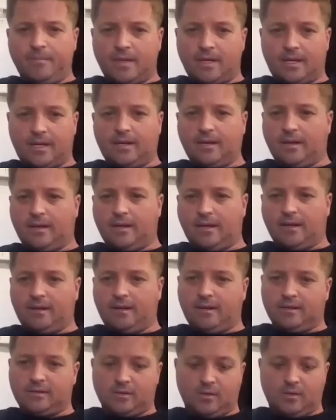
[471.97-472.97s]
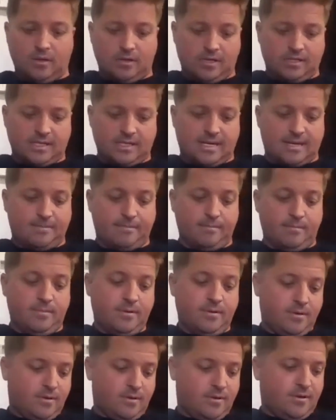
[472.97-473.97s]
And as long as I'm
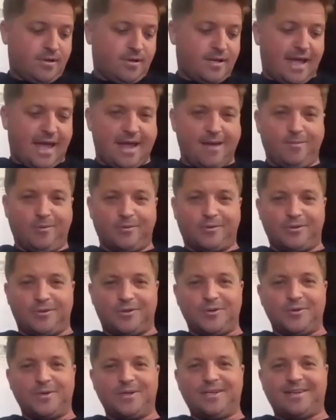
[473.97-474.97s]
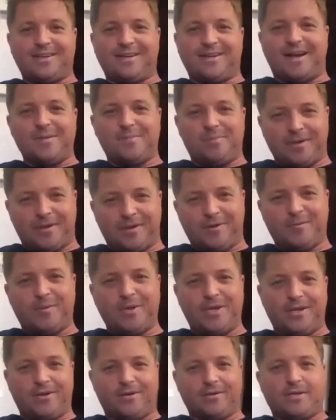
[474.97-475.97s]
able to do it, I plan on
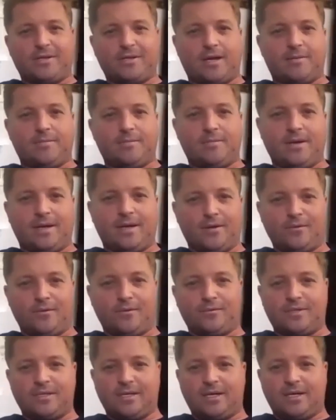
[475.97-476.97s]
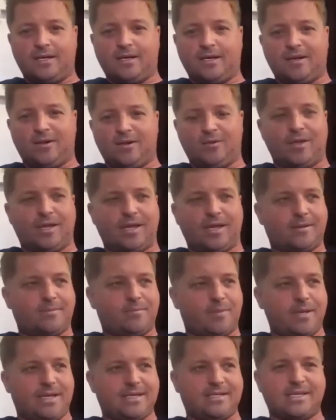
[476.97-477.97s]
being on top. I don't like
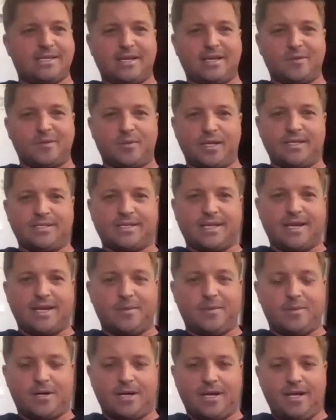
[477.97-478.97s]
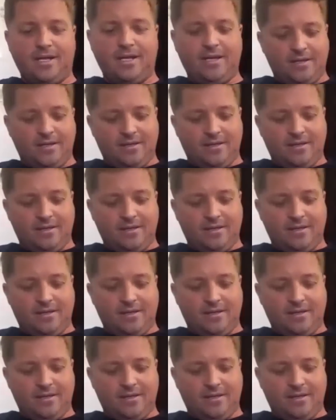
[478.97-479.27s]
being second place to anybody.